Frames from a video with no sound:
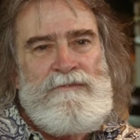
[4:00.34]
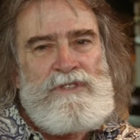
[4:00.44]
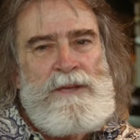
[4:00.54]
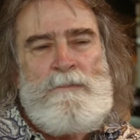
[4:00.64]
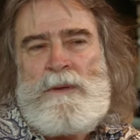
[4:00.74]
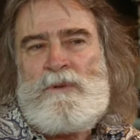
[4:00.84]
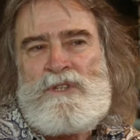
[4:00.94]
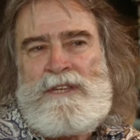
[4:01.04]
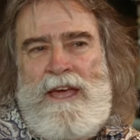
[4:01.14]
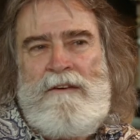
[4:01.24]
some people
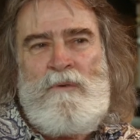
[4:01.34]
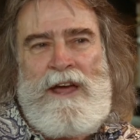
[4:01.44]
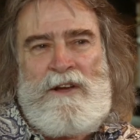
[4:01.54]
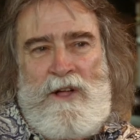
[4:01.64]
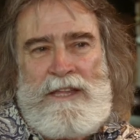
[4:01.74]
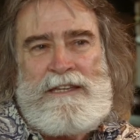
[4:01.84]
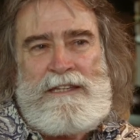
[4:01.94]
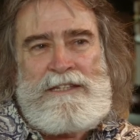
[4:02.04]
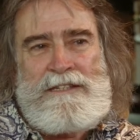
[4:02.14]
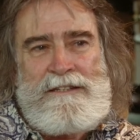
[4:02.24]
just have what I call
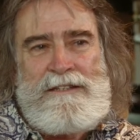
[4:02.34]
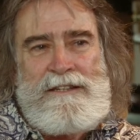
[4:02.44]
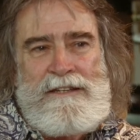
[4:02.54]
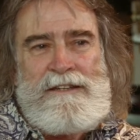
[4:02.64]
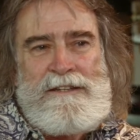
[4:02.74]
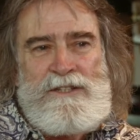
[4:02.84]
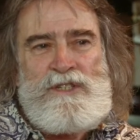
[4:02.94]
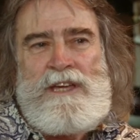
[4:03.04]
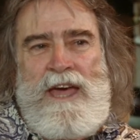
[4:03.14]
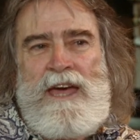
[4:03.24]
it and
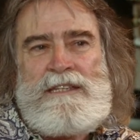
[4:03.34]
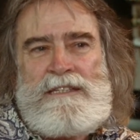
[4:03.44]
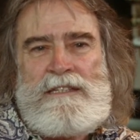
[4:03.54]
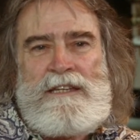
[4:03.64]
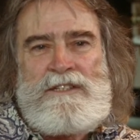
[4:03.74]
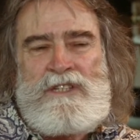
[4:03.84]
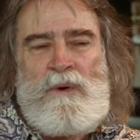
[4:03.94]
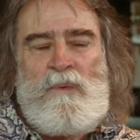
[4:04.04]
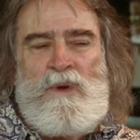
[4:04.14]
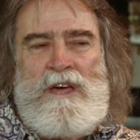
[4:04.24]
she has it.
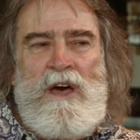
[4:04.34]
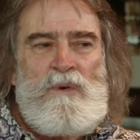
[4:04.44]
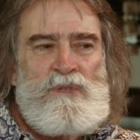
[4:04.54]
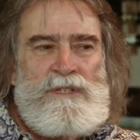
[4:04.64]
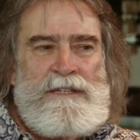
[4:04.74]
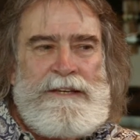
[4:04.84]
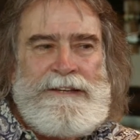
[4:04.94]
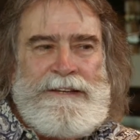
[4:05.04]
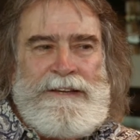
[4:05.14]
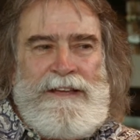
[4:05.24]
So we host
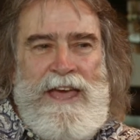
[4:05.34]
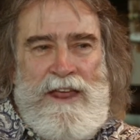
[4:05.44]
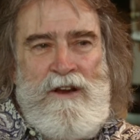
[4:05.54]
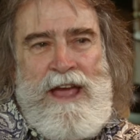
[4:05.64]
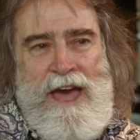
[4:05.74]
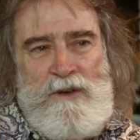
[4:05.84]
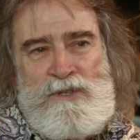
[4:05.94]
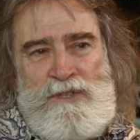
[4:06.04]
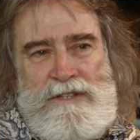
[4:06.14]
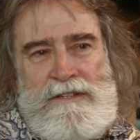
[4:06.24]
at our
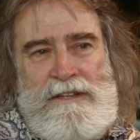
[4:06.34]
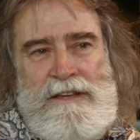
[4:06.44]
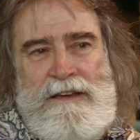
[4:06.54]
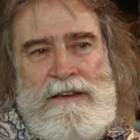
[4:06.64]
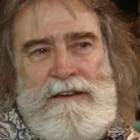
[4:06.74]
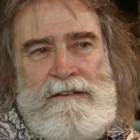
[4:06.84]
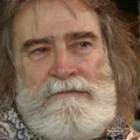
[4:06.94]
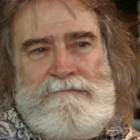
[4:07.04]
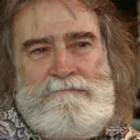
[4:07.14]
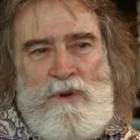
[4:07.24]
house
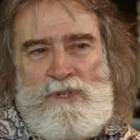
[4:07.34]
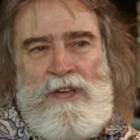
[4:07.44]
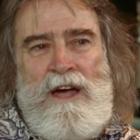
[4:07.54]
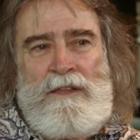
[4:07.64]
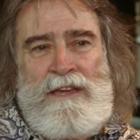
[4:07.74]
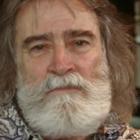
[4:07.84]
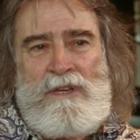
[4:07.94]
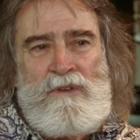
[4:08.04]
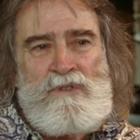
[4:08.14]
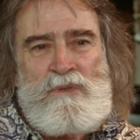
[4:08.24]
uh, most of the holiday
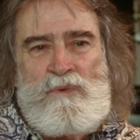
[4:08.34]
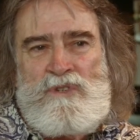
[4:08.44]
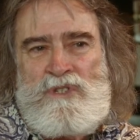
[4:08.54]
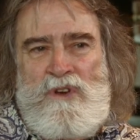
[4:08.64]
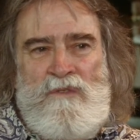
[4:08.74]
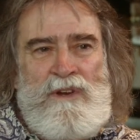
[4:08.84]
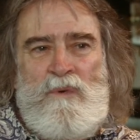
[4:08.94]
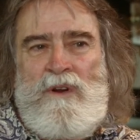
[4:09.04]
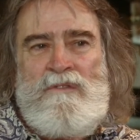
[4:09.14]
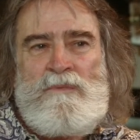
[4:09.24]
meals, and we'll serve
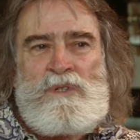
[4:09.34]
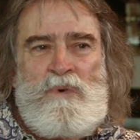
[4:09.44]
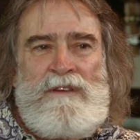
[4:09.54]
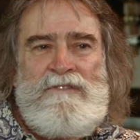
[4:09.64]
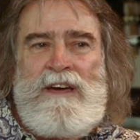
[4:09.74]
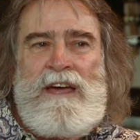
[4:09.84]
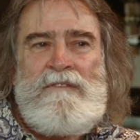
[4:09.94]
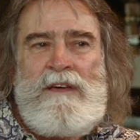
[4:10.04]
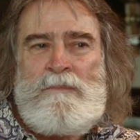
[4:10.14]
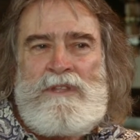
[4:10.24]
anywhere from
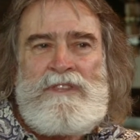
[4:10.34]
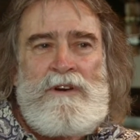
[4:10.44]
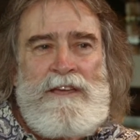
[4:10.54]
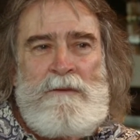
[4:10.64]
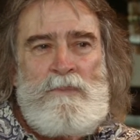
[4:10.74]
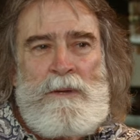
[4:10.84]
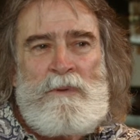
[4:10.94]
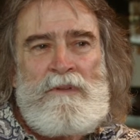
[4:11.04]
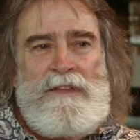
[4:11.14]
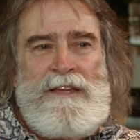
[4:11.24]
25 up to 38
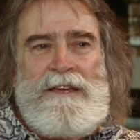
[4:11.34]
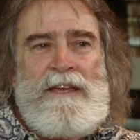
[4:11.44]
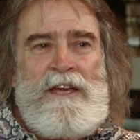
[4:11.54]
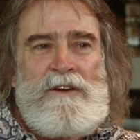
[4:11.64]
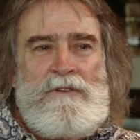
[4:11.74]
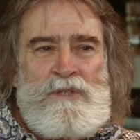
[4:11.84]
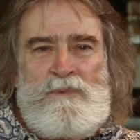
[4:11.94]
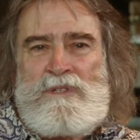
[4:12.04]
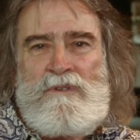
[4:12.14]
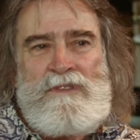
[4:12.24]
people at
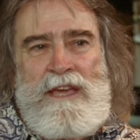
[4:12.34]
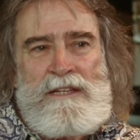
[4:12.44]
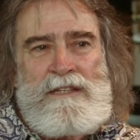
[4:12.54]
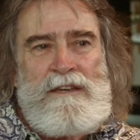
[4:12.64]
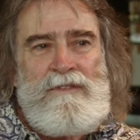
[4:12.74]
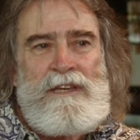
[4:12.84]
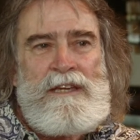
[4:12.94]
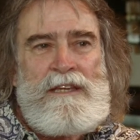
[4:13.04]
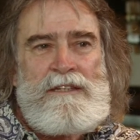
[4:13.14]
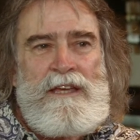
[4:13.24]
Christmas or
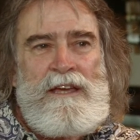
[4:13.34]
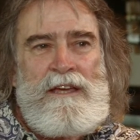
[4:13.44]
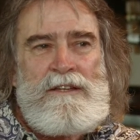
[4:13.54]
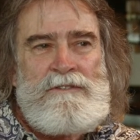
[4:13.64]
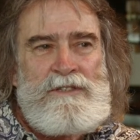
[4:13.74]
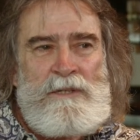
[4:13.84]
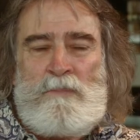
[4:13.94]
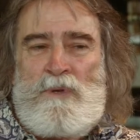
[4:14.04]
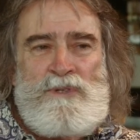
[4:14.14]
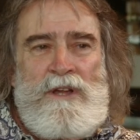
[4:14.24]
Thanksgiving, and uh, she
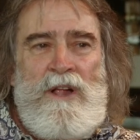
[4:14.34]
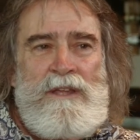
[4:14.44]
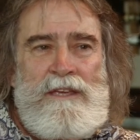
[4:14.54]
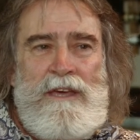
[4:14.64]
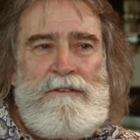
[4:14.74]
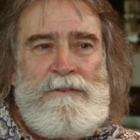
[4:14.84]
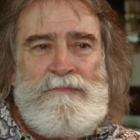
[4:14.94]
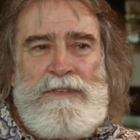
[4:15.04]
pulls it all together.